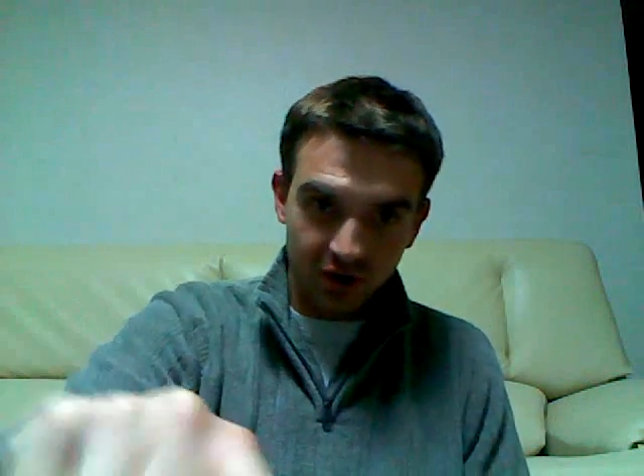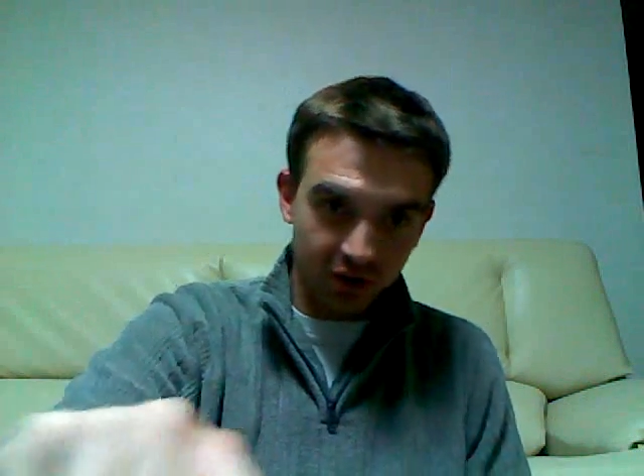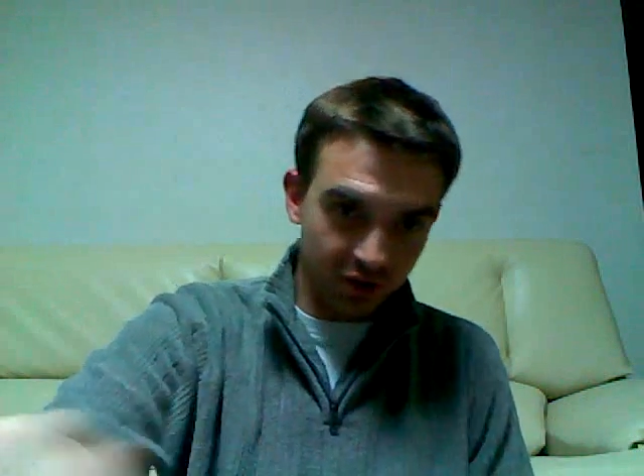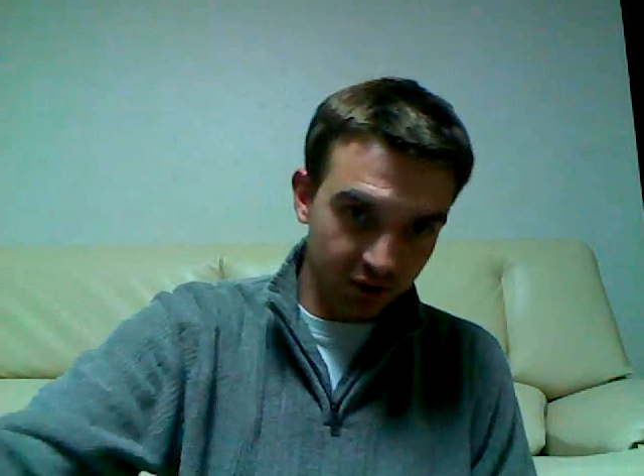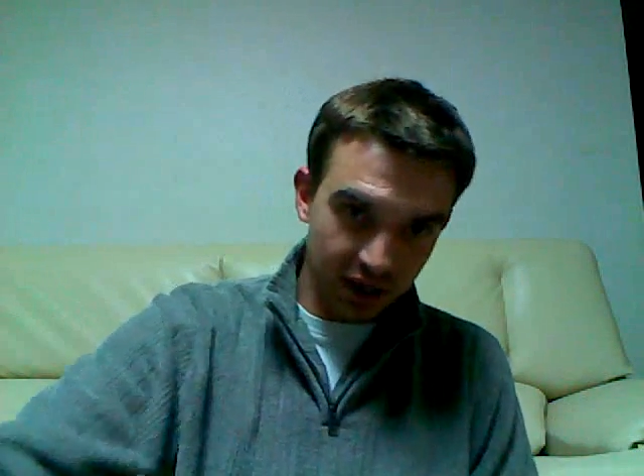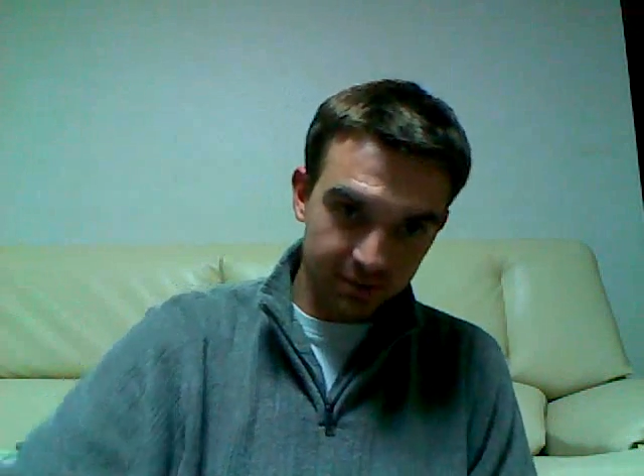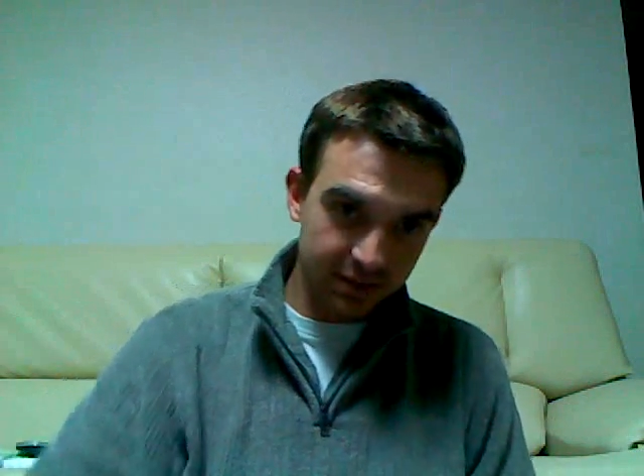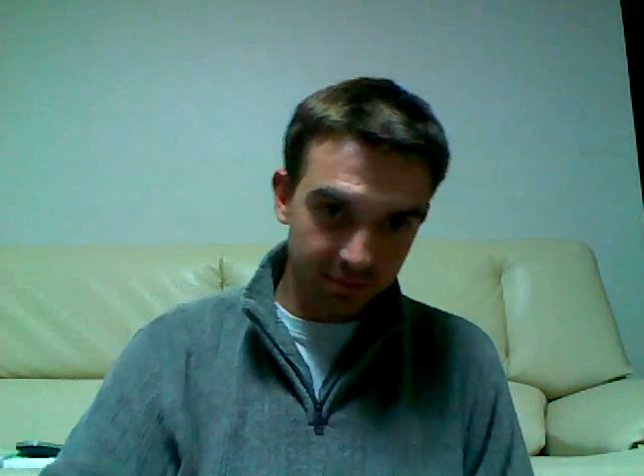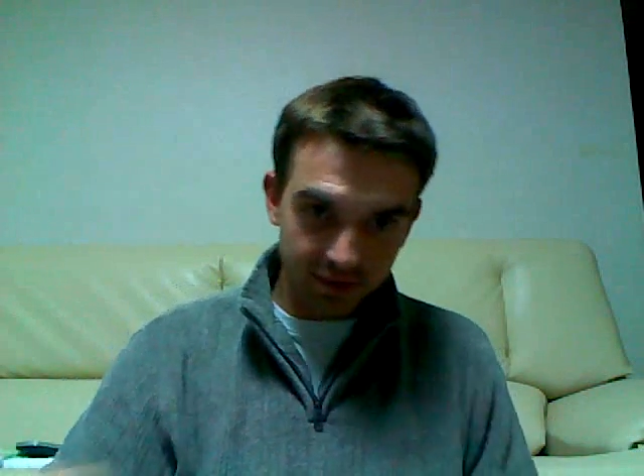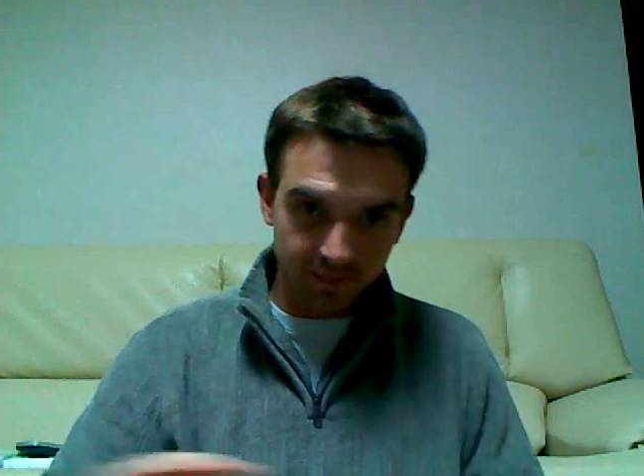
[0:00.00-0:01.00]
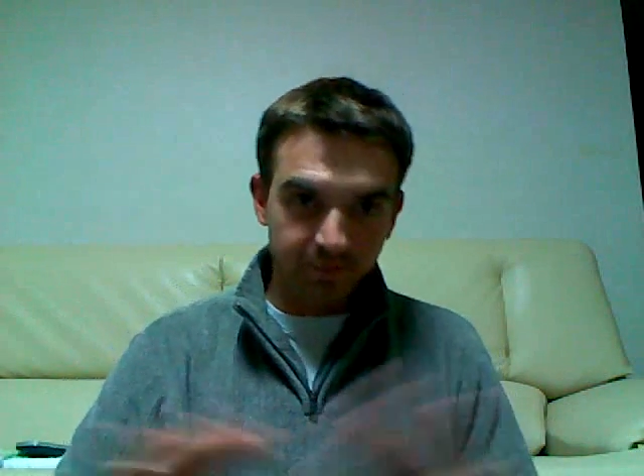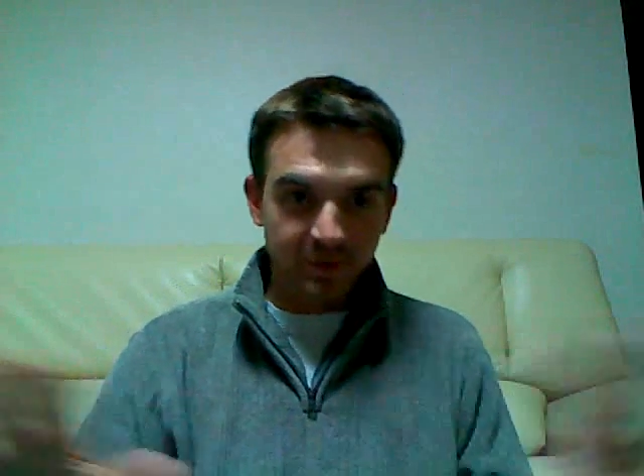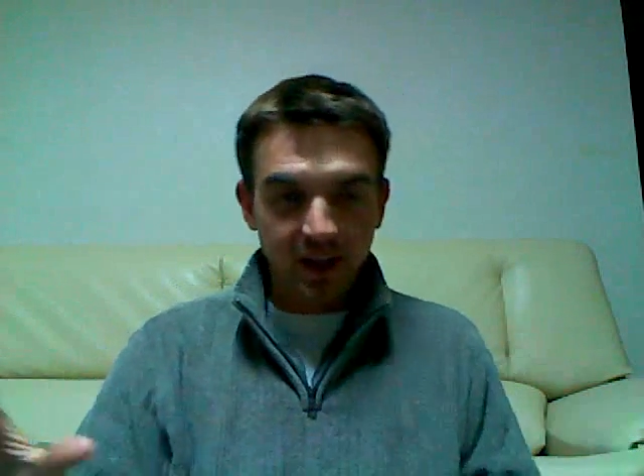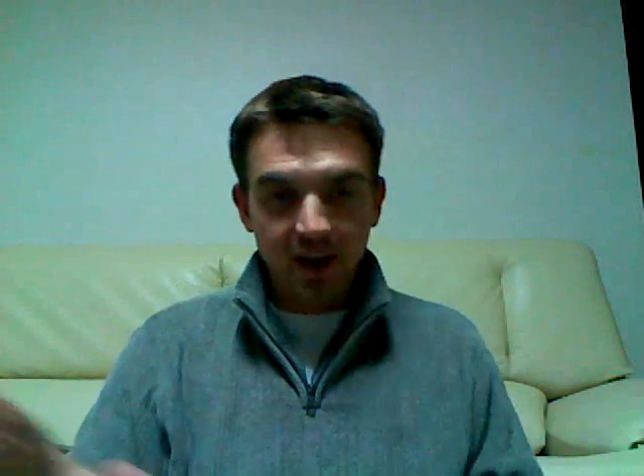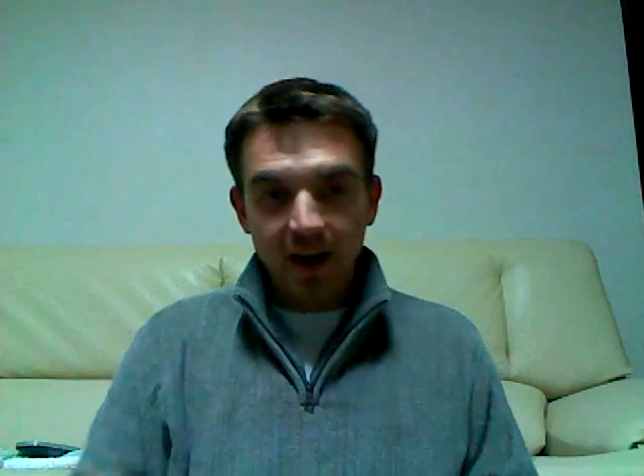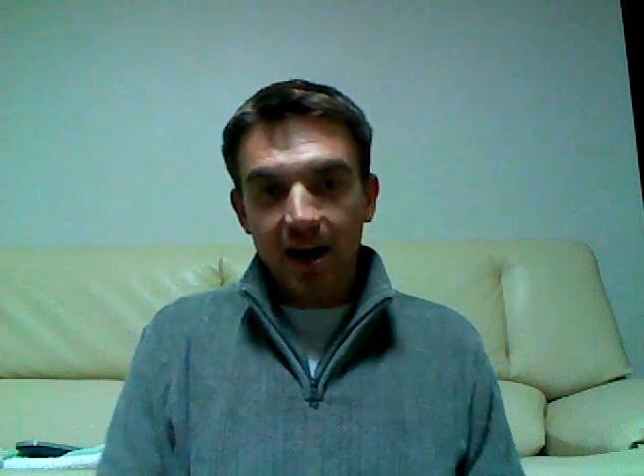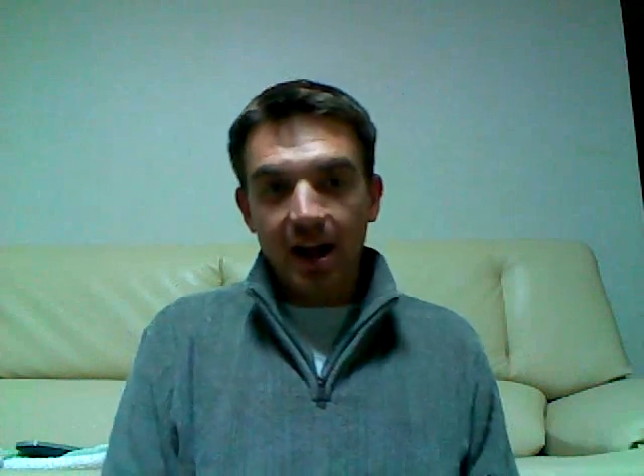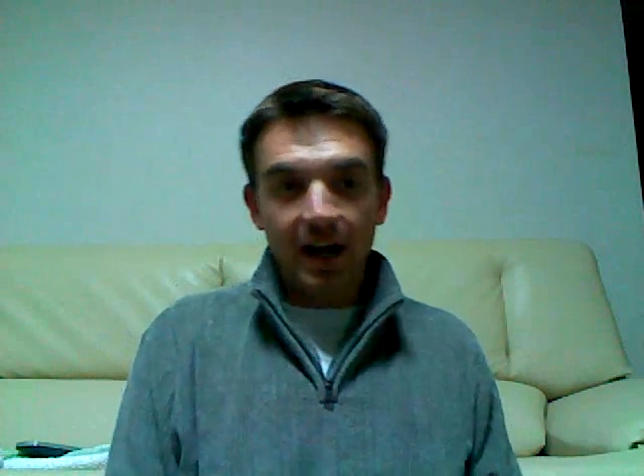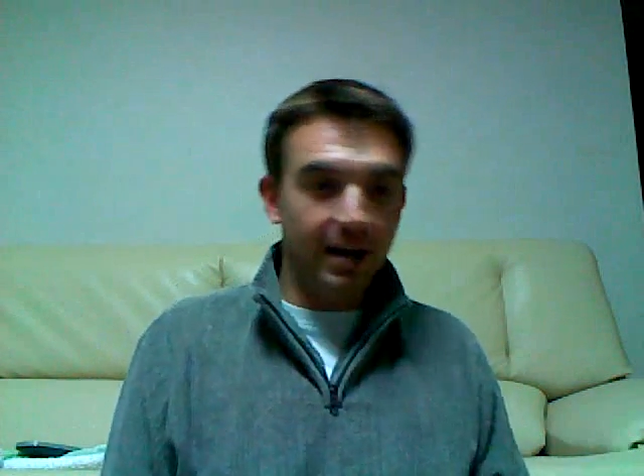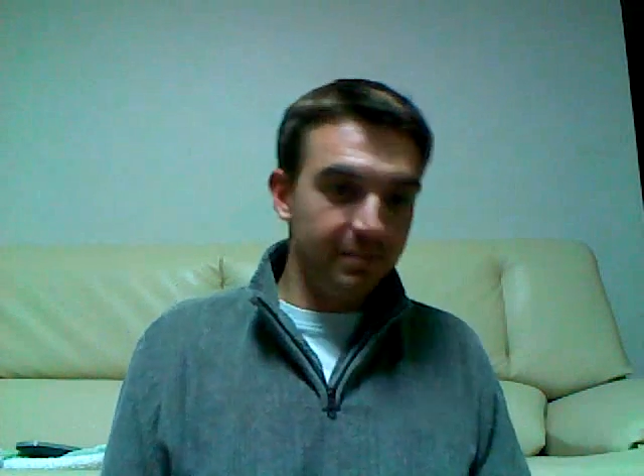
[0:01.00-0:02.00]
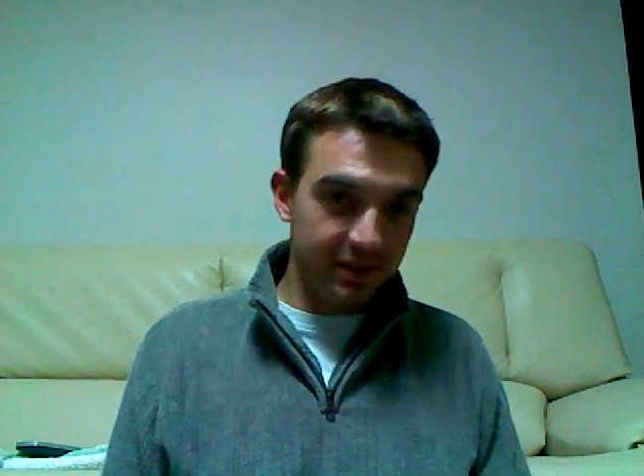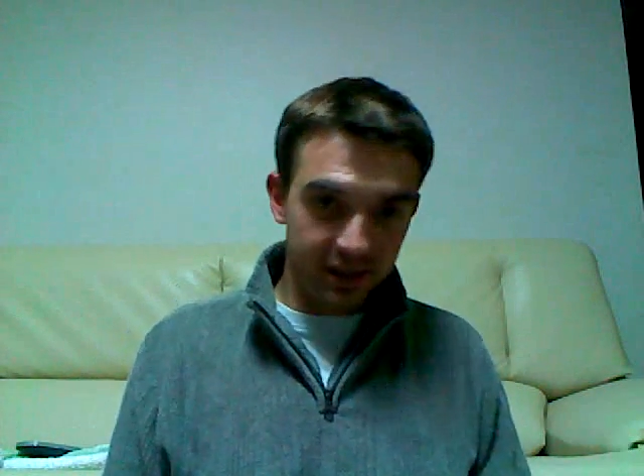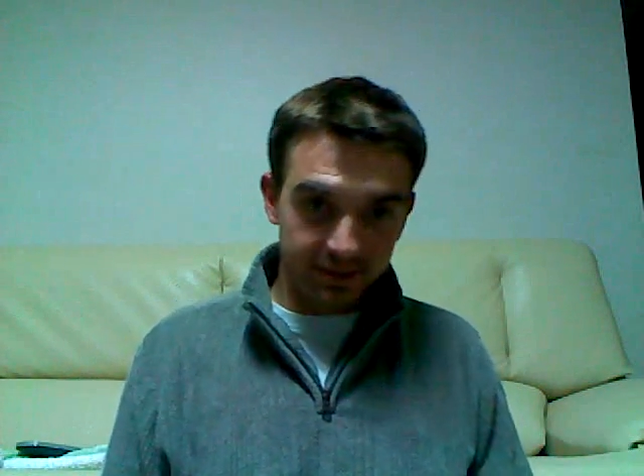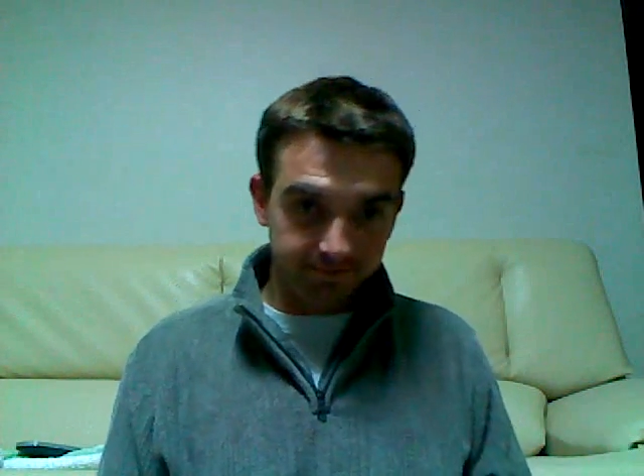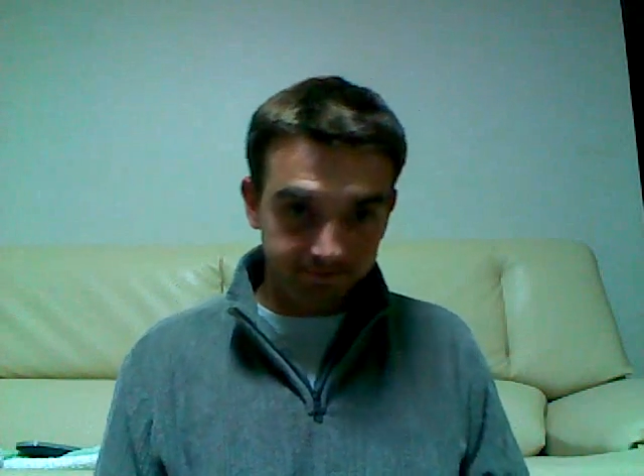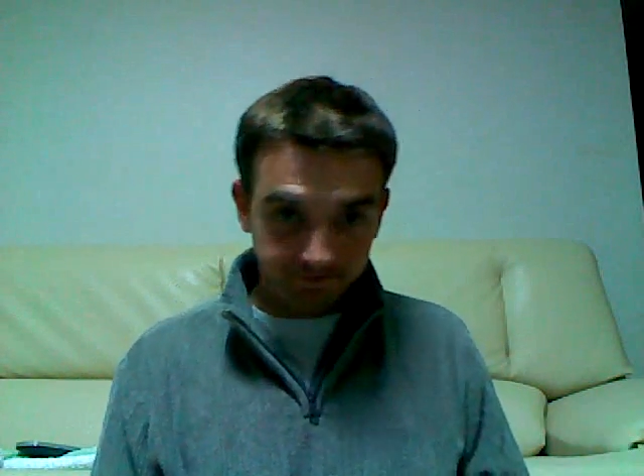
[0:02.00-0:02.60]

and go grab something, I'm done.